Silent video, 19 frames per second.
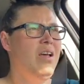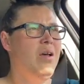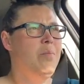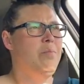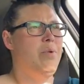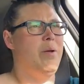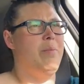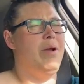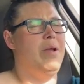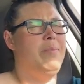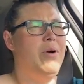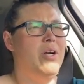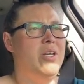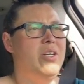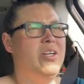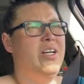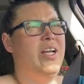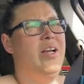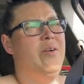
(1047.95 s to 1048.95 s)
but my
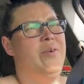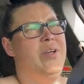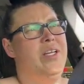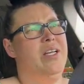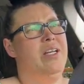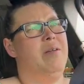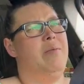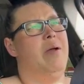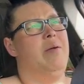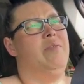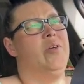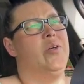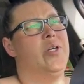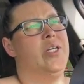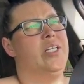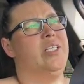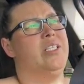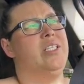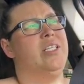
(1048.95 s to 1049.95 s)
partner and I, we ended up going